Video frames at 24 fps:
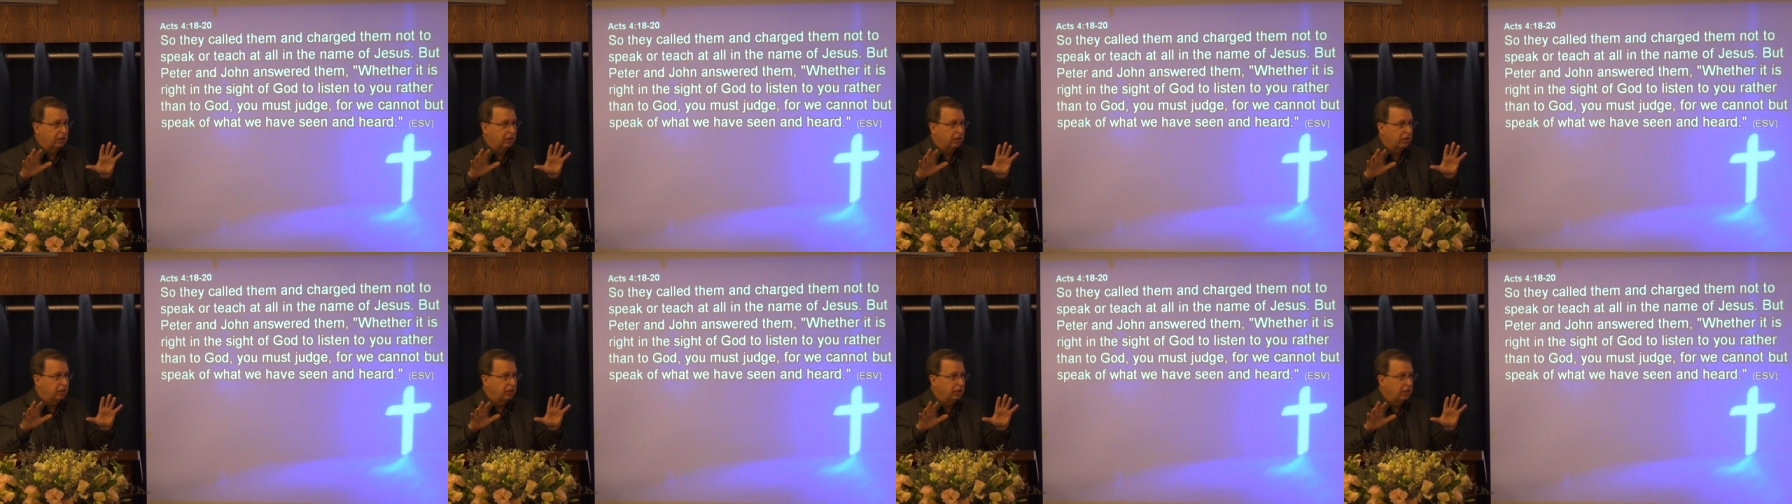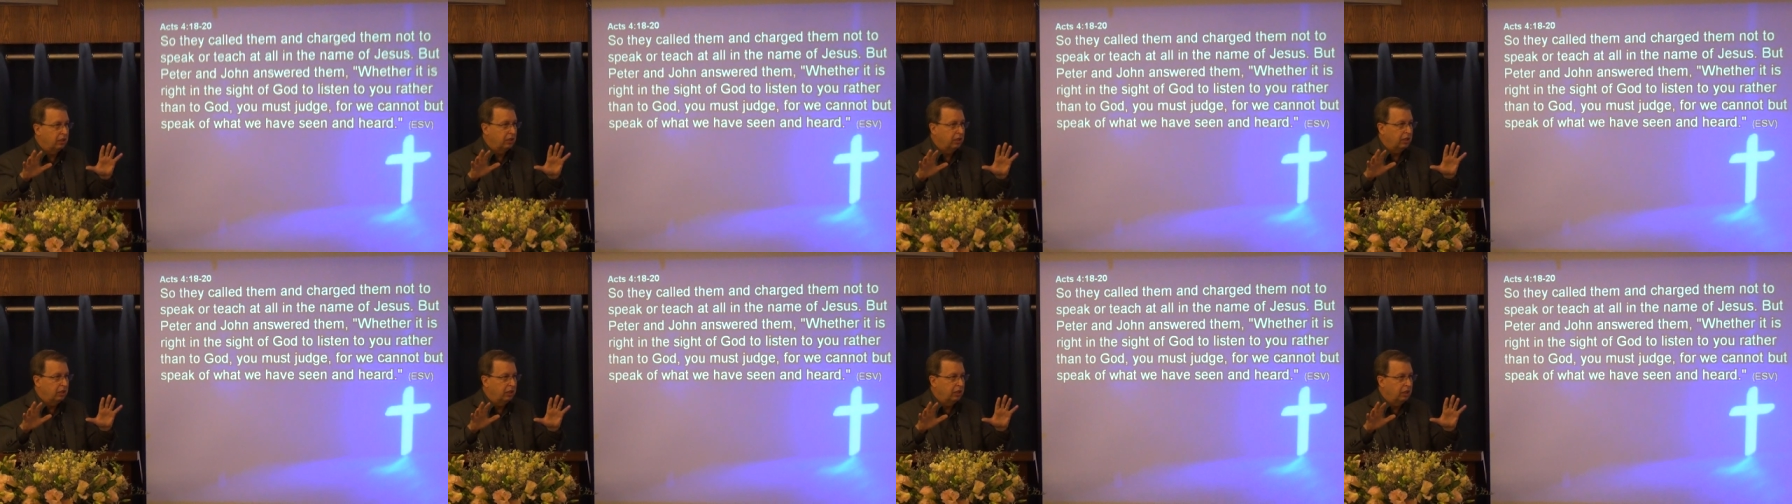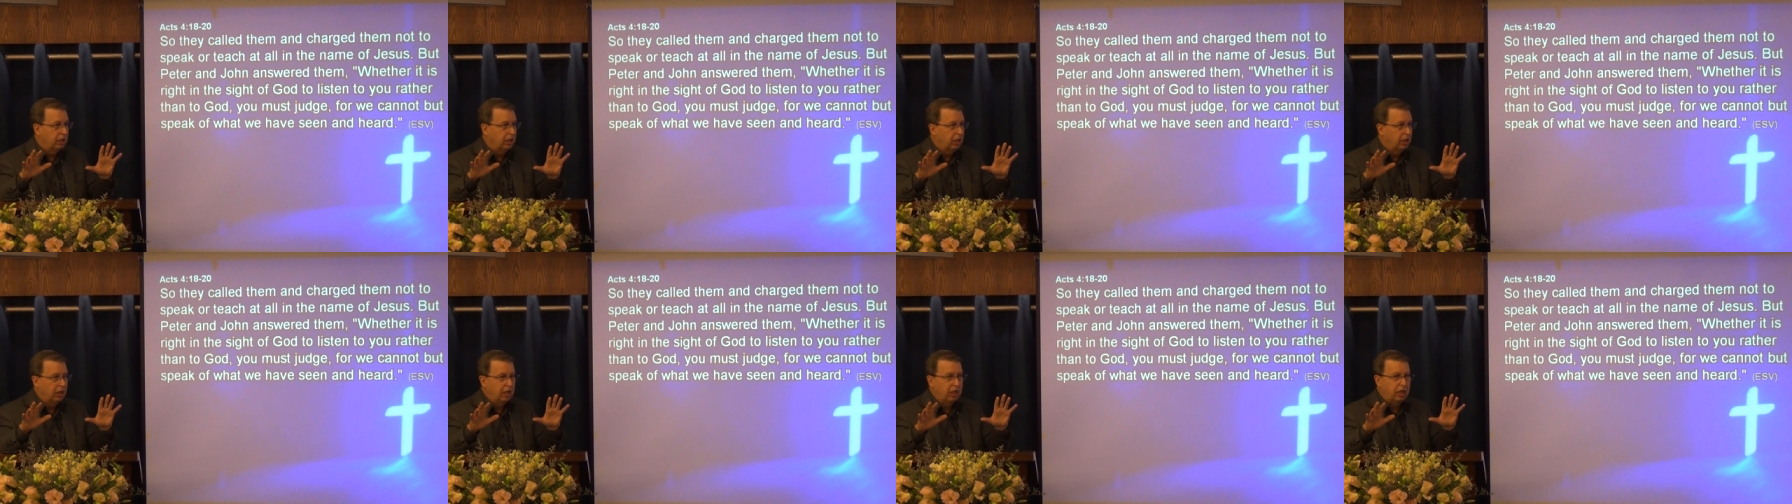Yes.
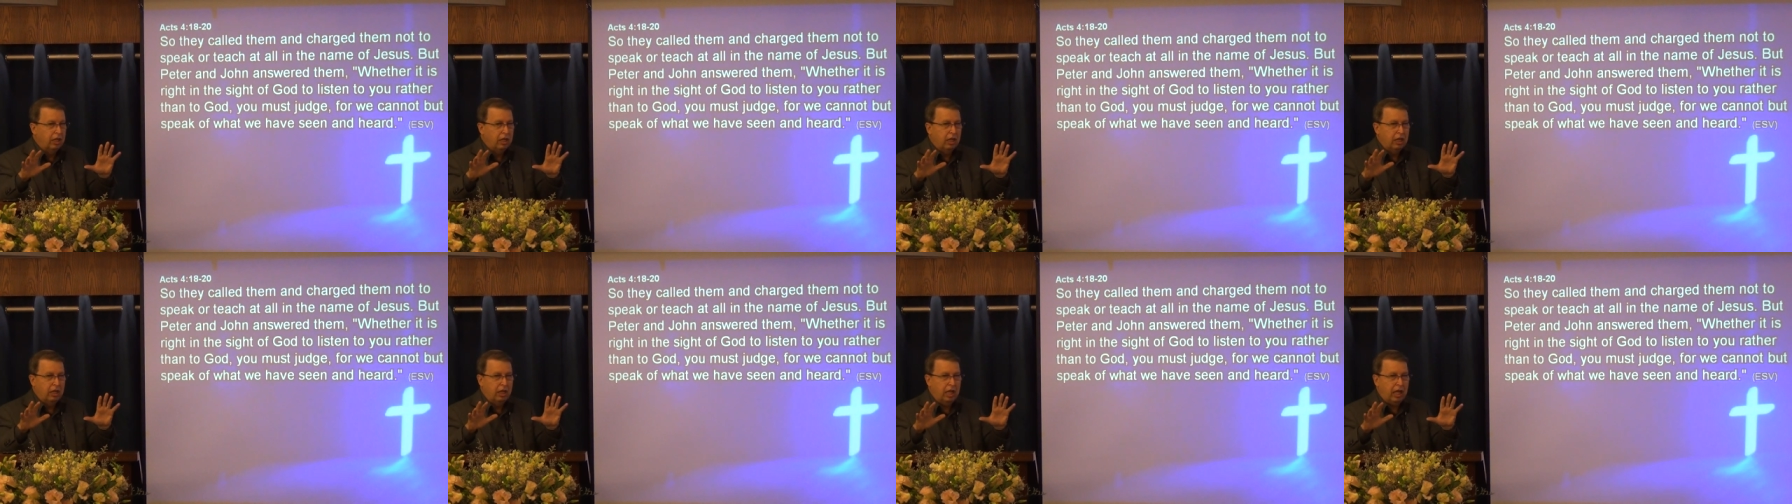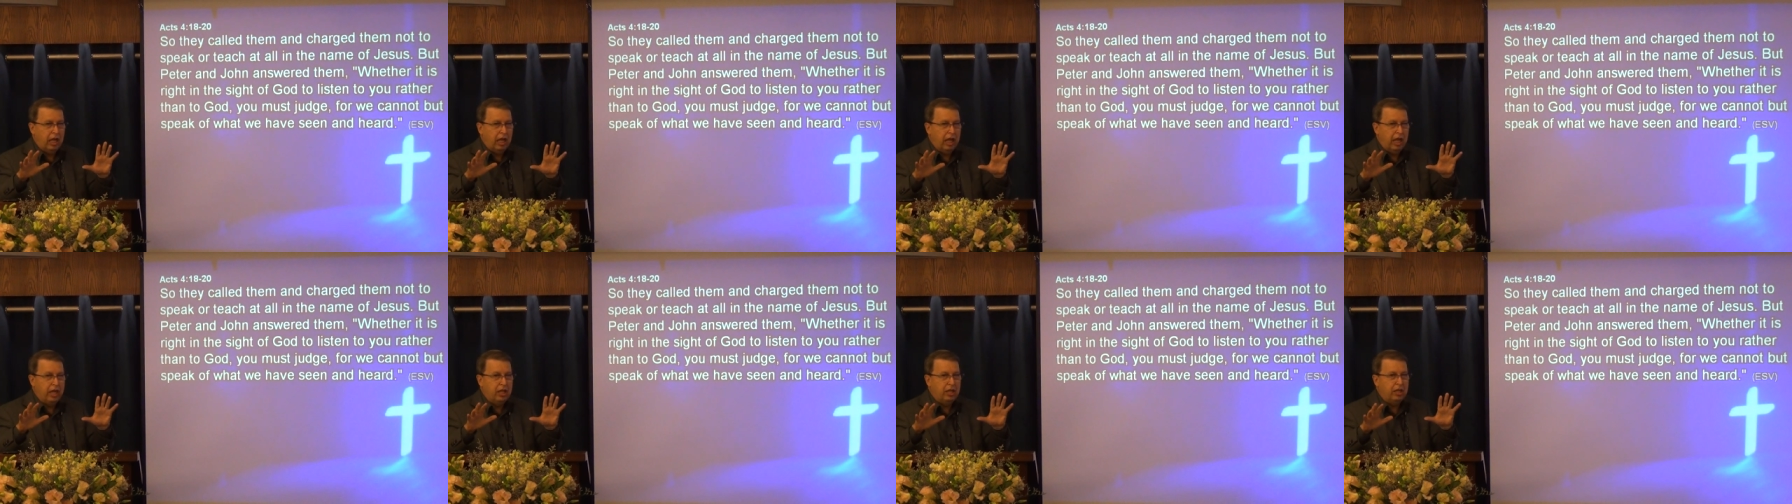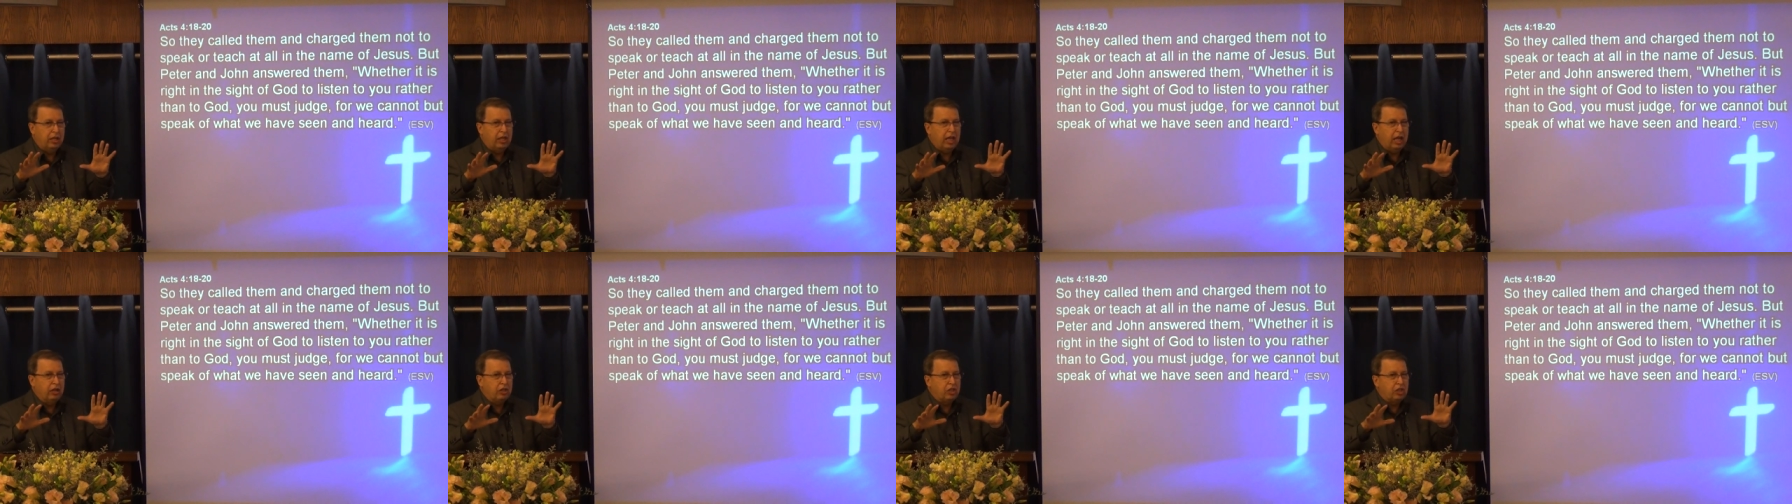
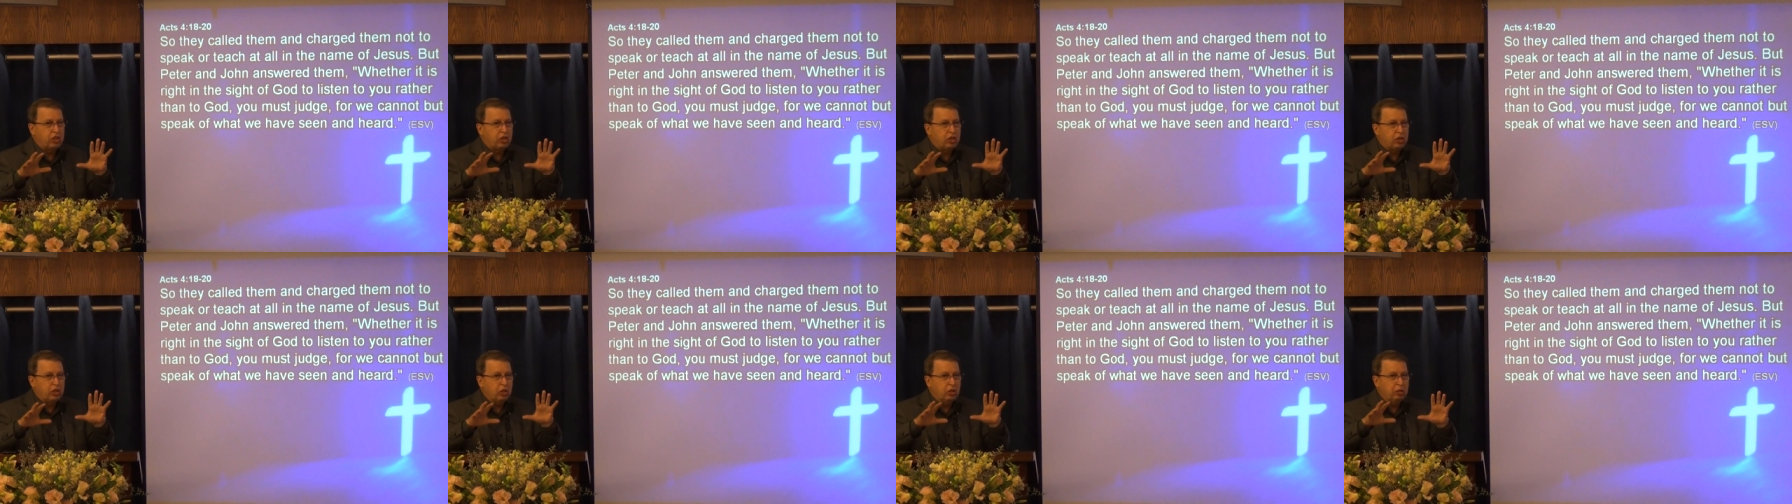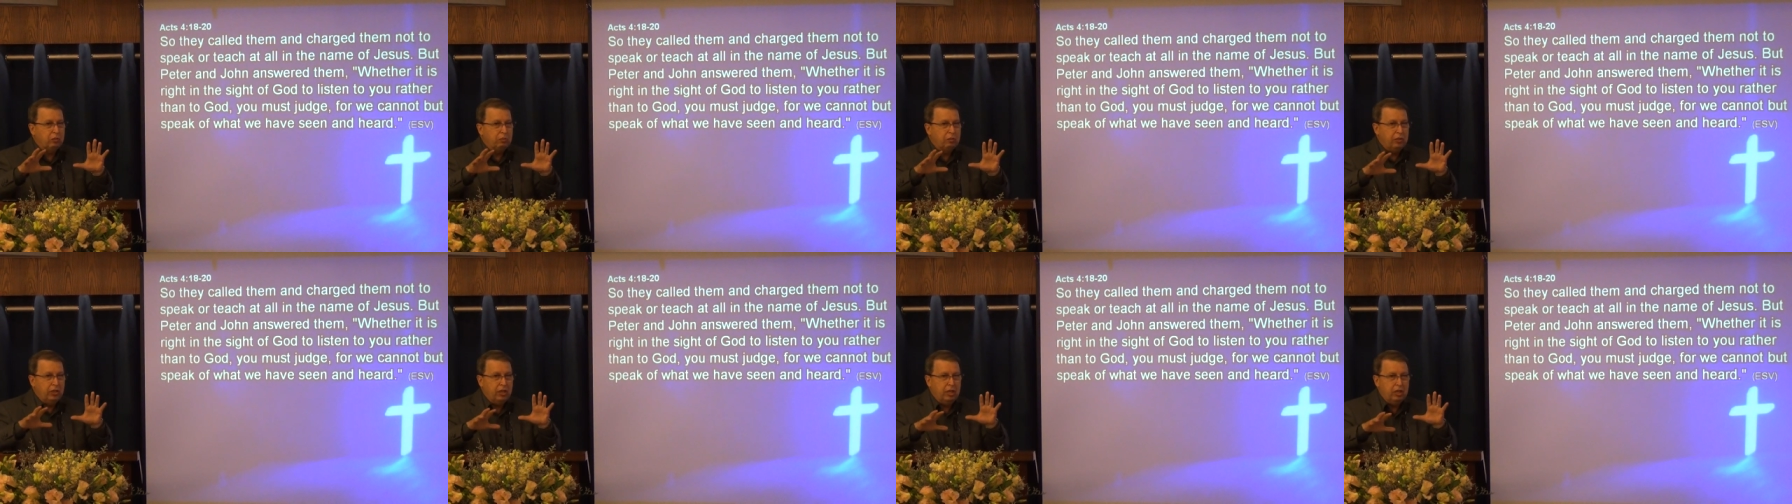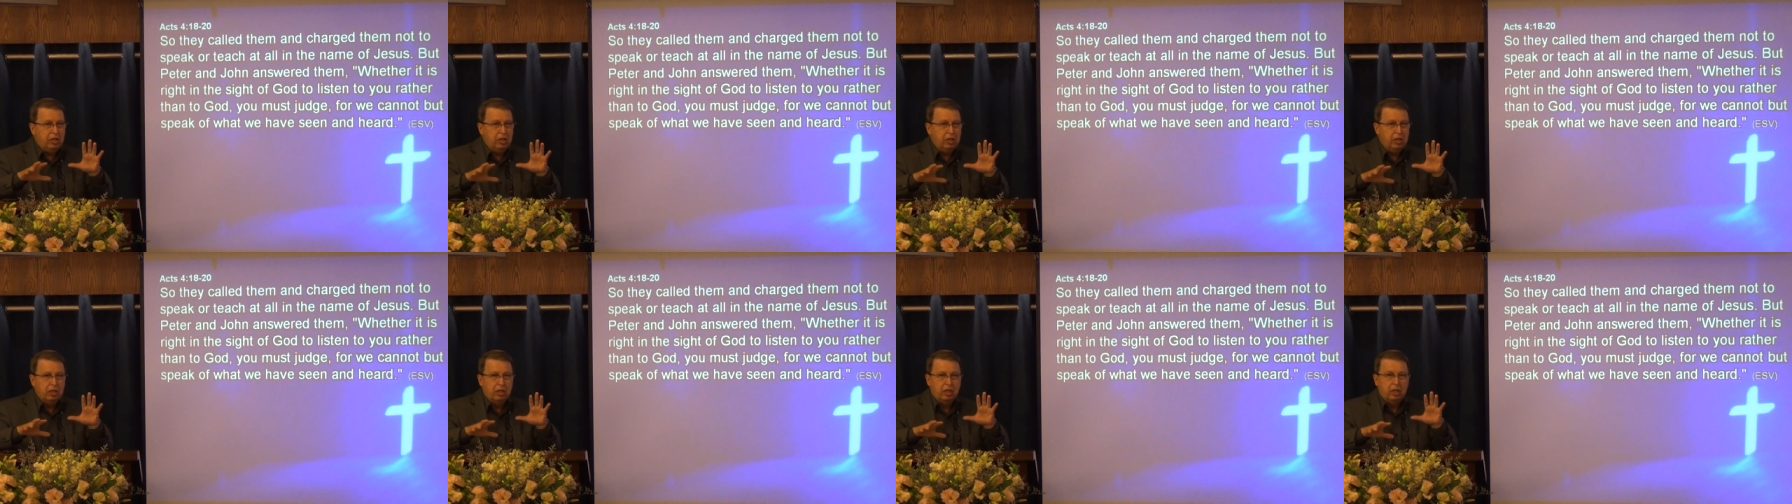And there should
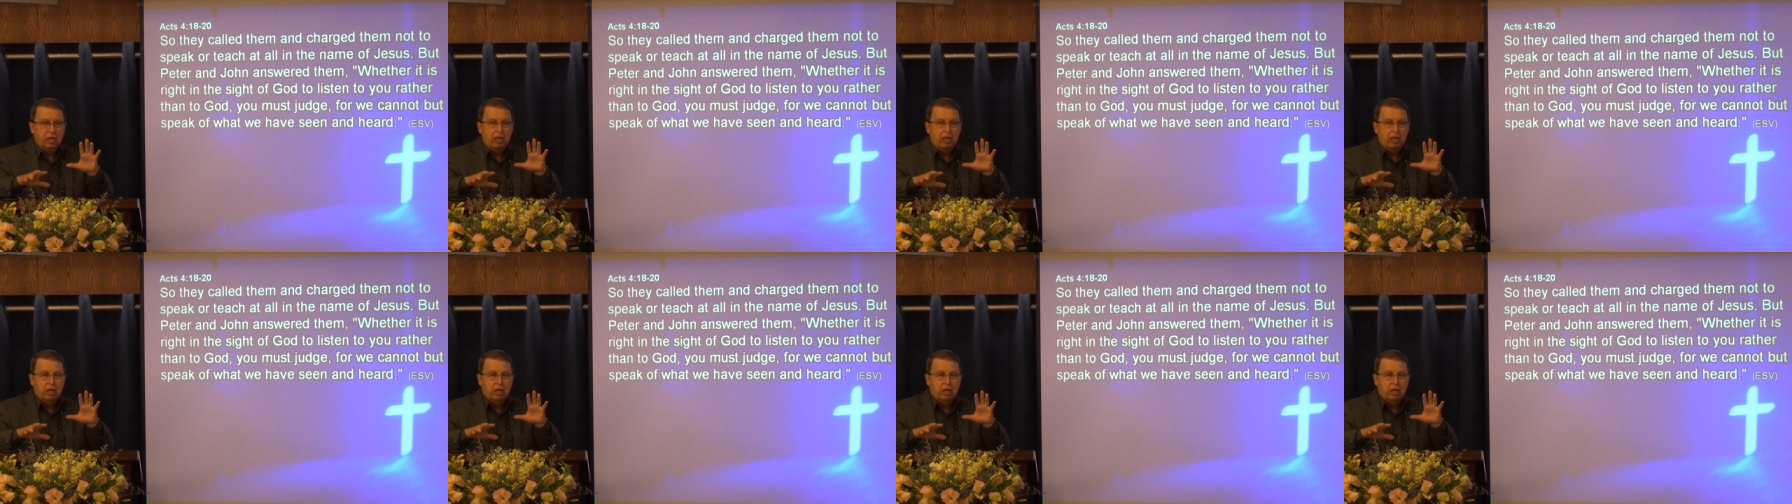be,